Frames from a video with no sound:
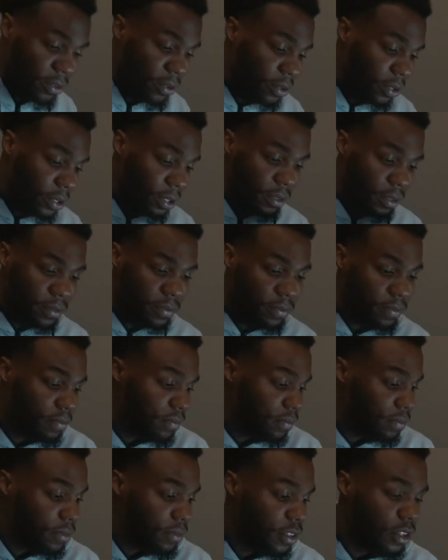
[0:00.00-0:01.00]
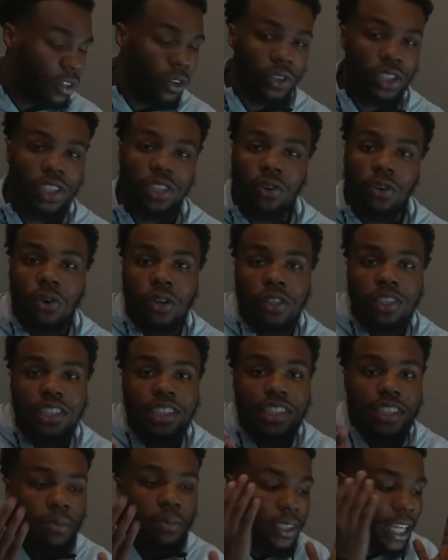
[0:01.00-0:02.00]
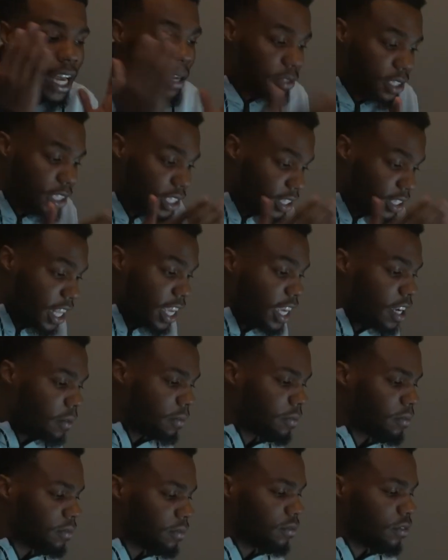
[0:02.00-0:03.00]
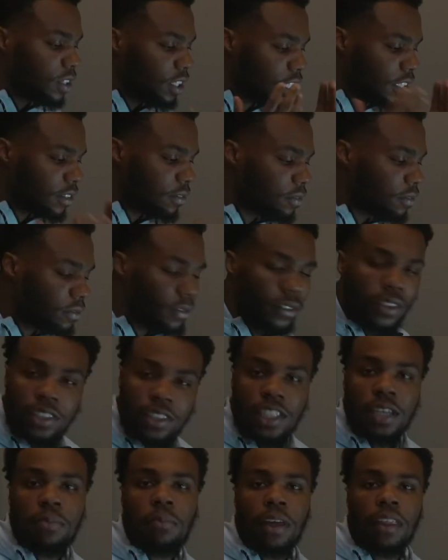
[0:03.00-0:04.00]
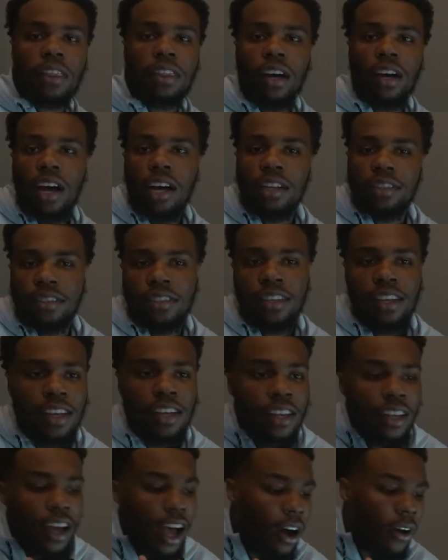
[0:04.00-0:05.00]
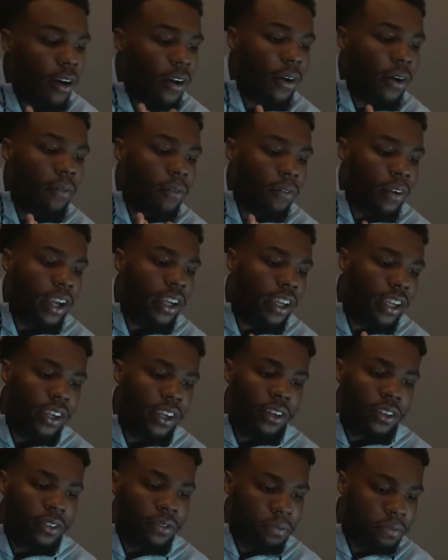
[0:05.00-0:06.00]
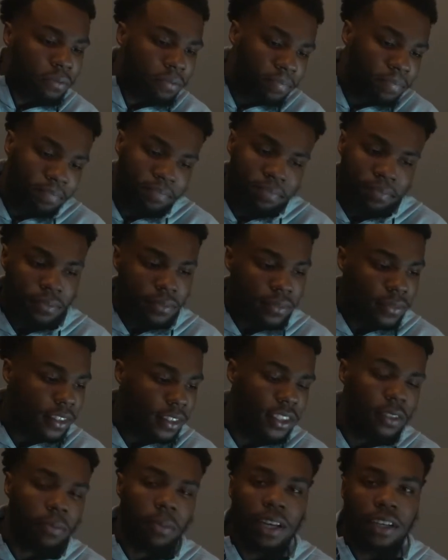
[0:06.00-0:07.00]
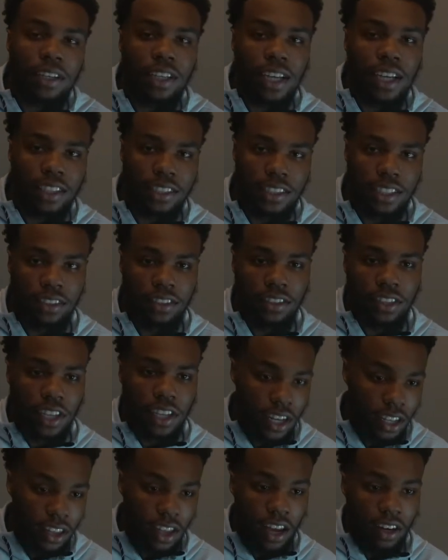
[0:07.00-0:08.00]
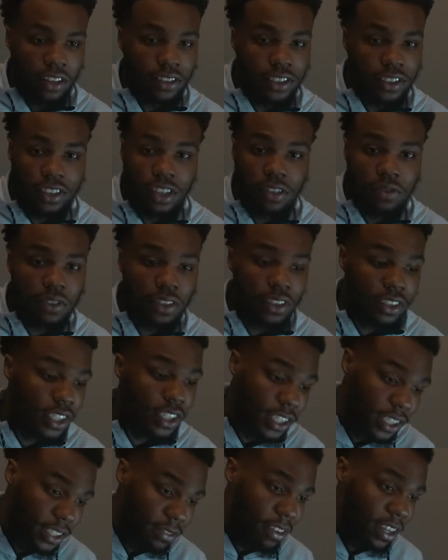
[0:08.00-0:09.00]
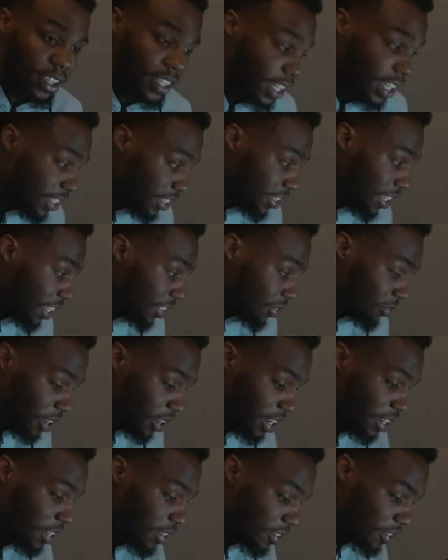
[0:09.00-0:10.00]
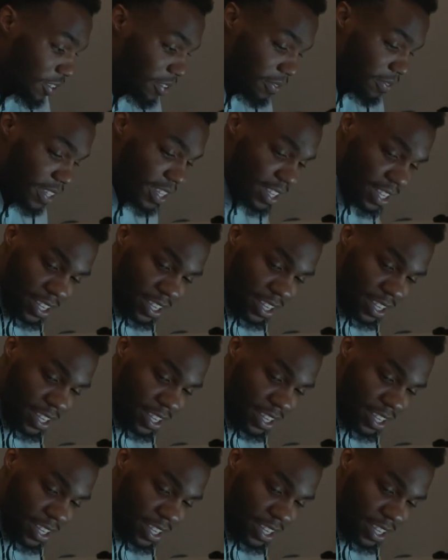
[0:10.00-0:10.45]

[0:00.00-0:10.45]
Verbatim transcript: or you know, just or just sometimes just think and really see my thoughts. I'll come right here to my desk and get a lot of stuff done. This this desk right here,